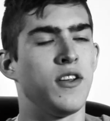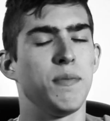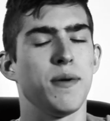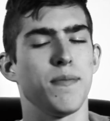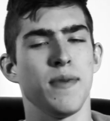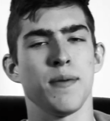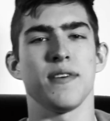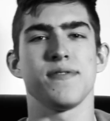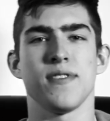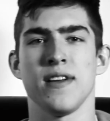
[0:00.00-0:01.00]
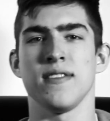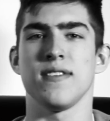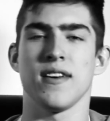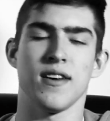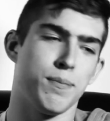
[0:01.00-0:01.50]
Me and my
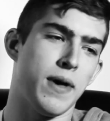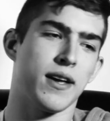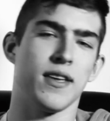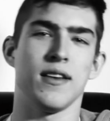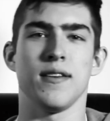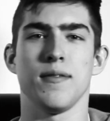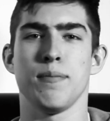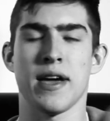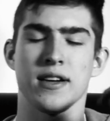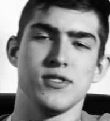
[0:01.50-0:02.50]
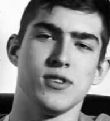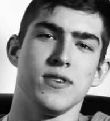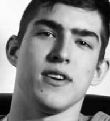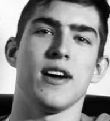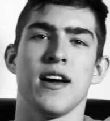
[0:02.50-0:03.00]
friends back in
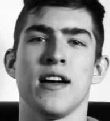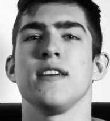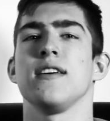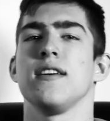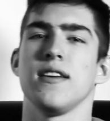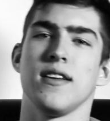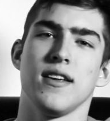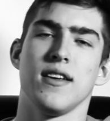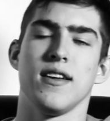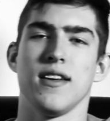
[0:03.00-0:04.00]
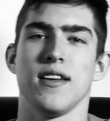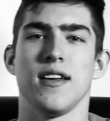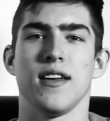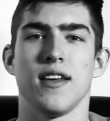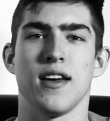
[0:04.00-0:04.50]
junior high.
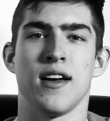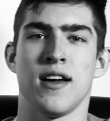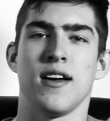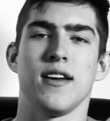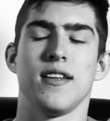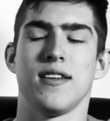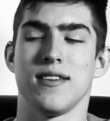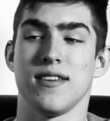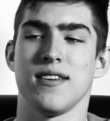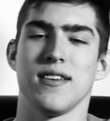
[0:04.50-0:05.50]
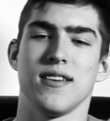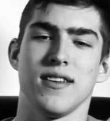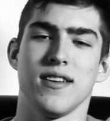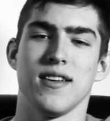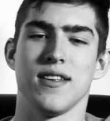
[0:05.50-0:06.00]

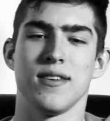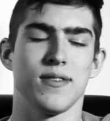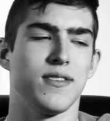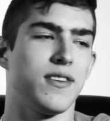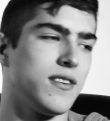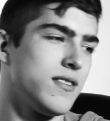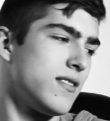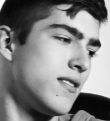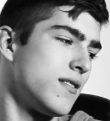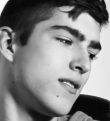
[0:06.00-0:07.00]
Those were the days.